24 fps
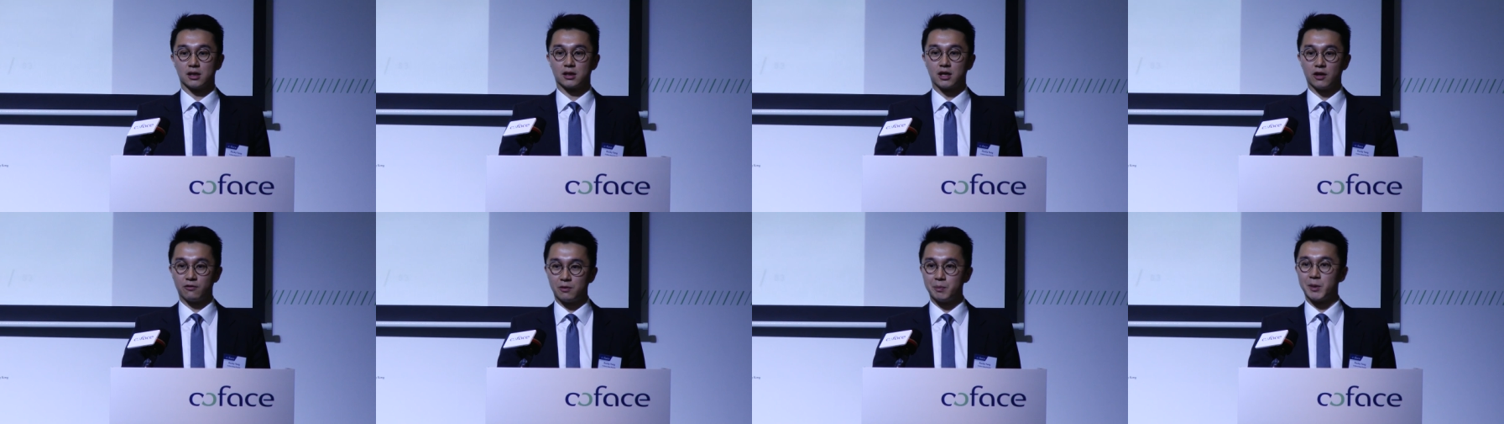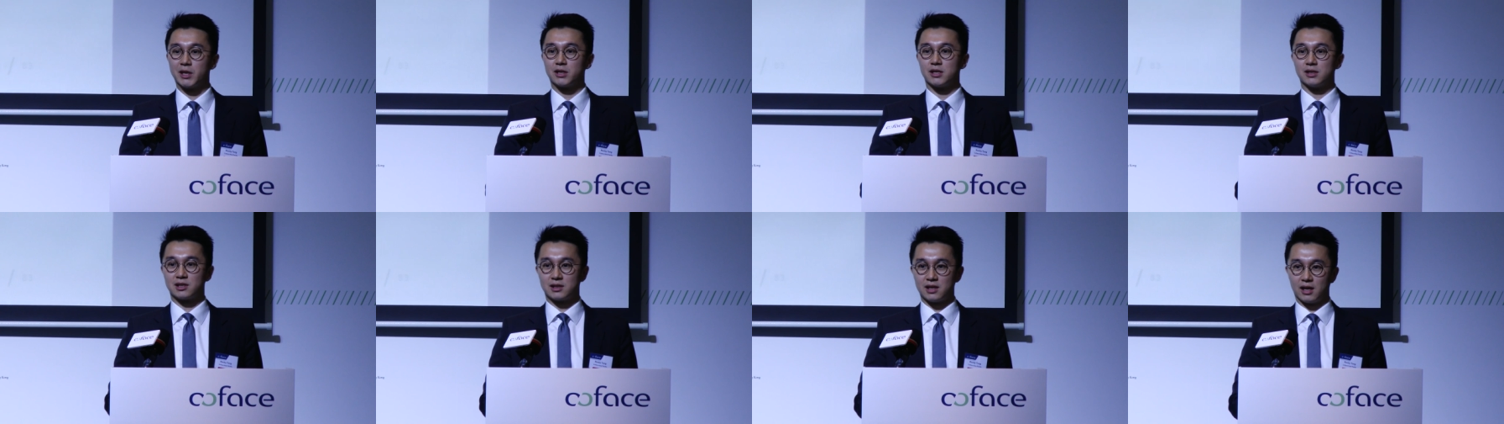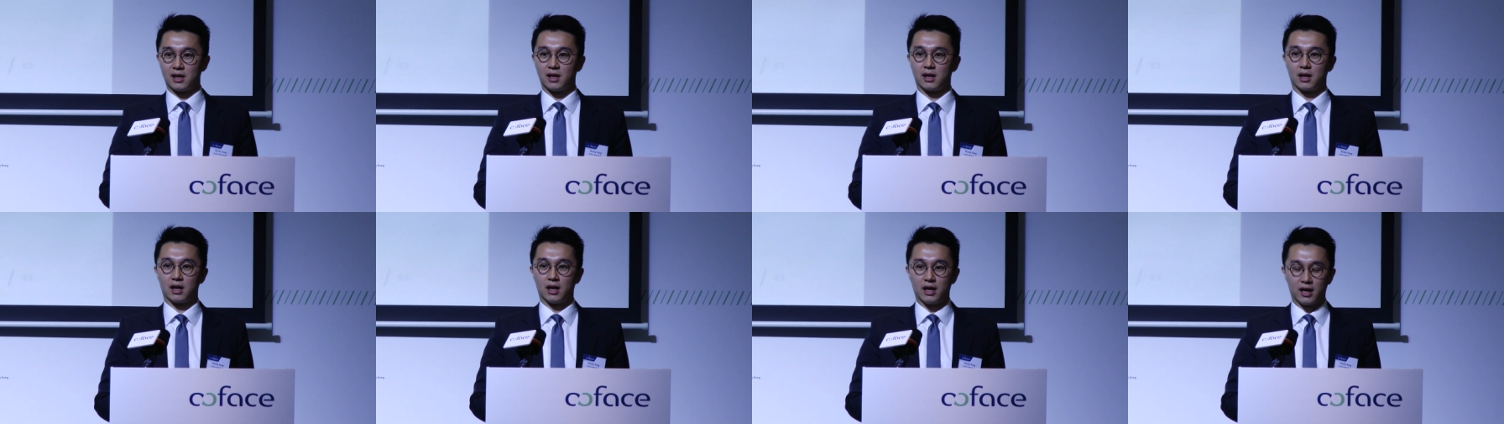the government to
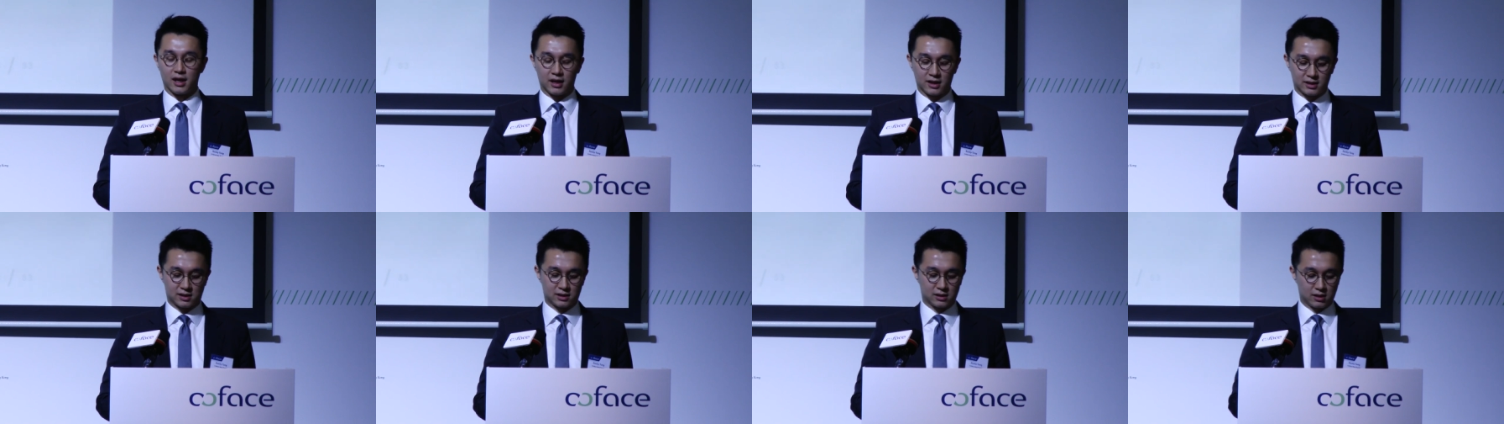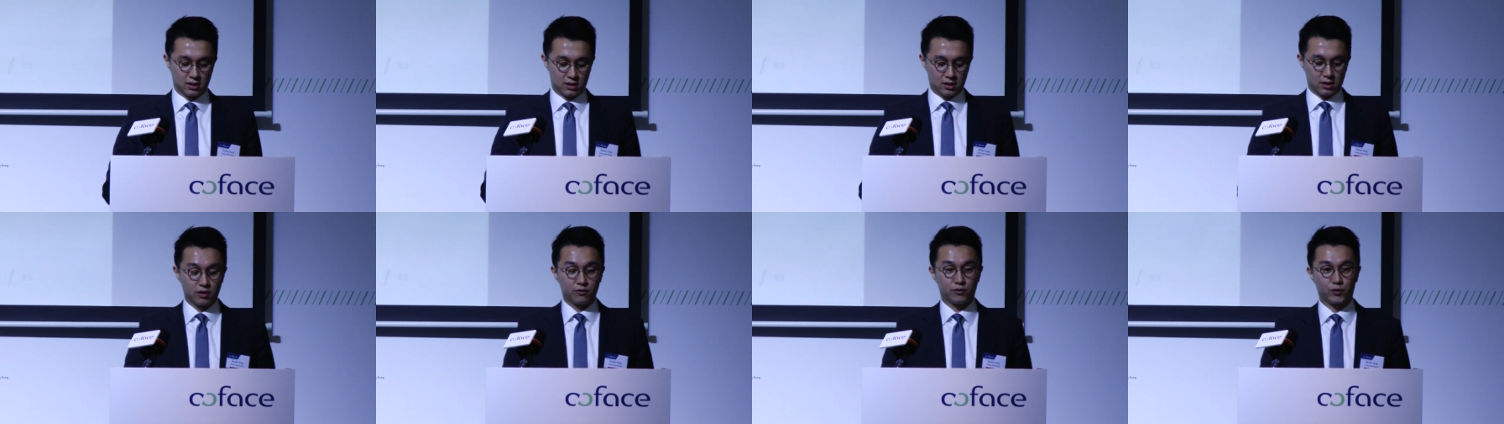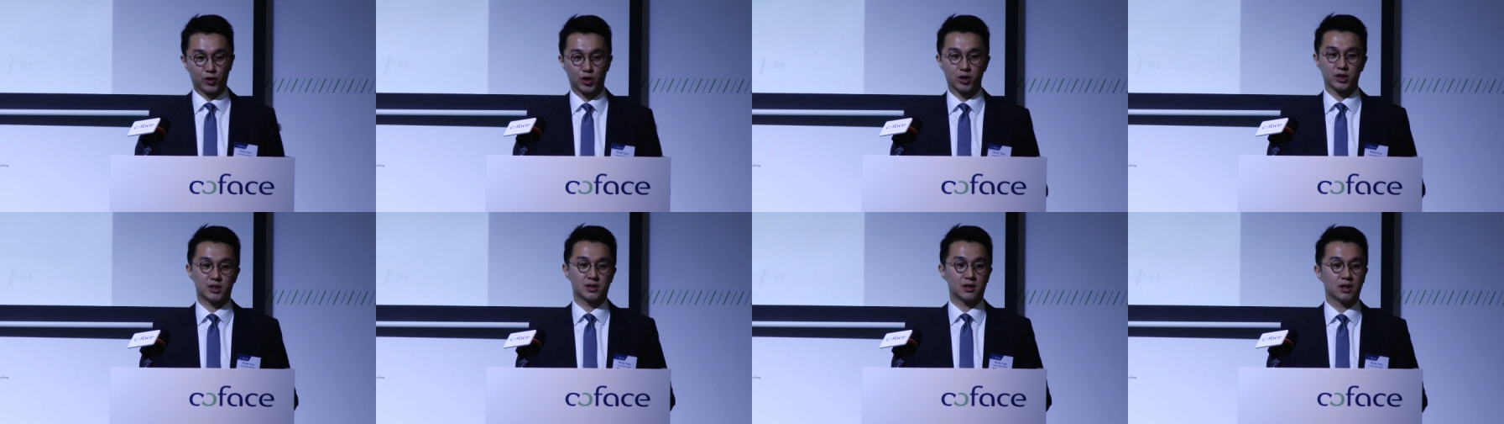see is
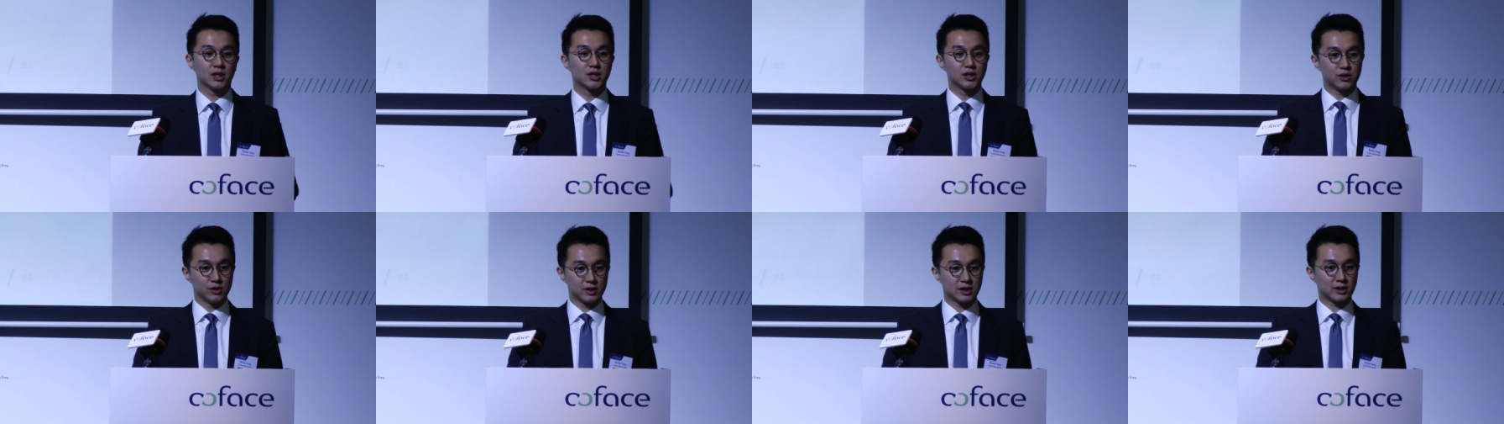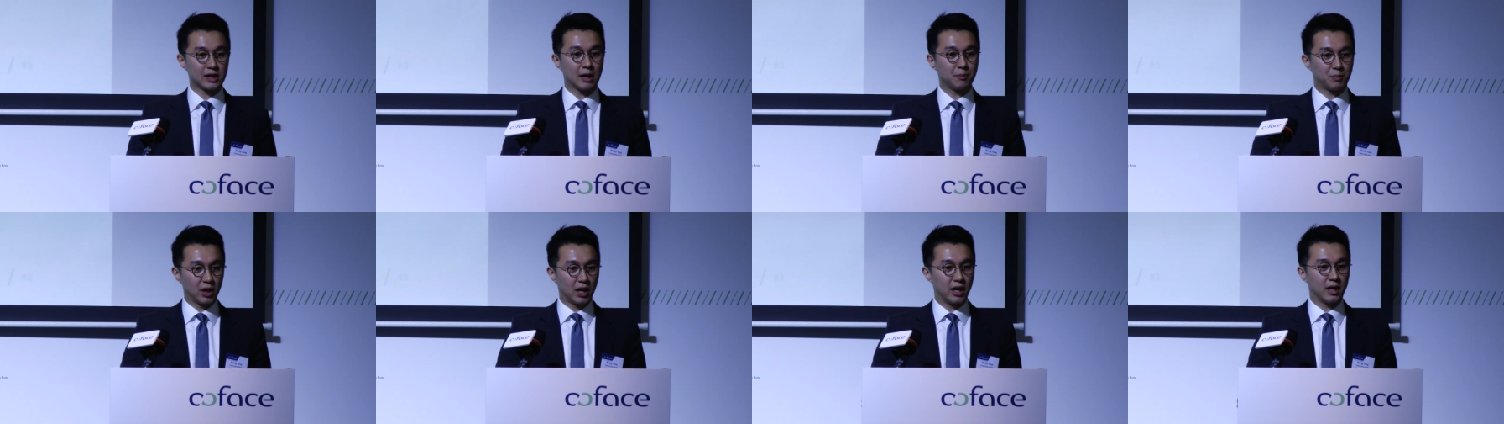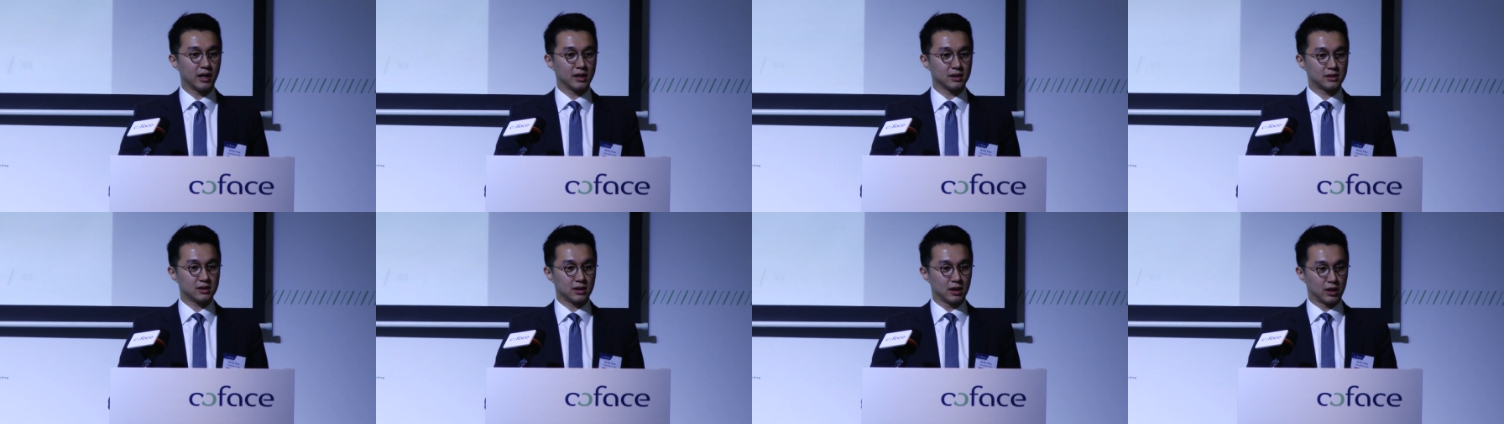first to
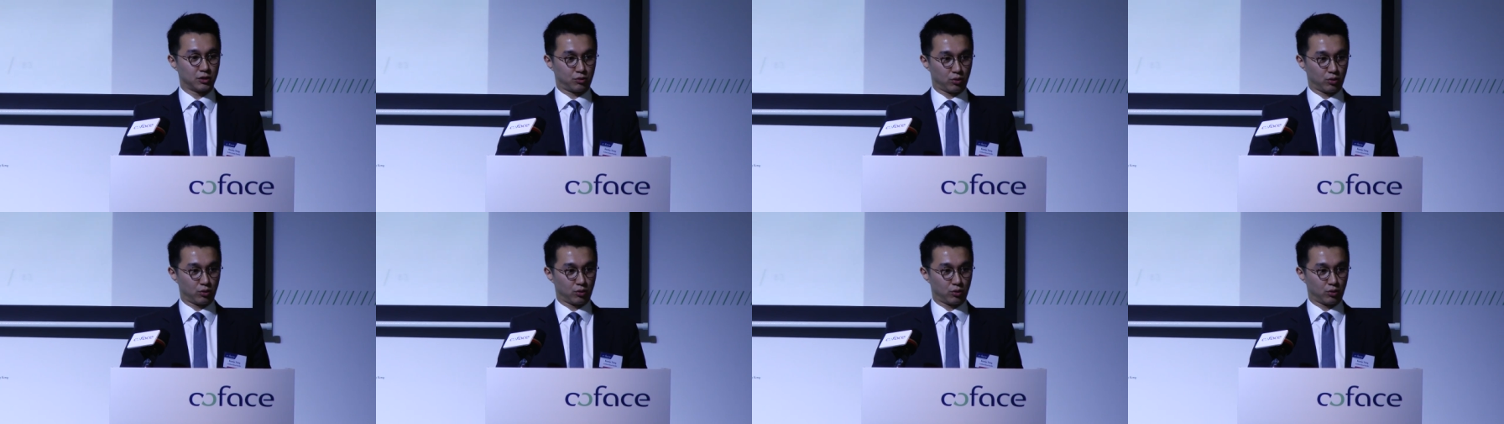stabilize uh,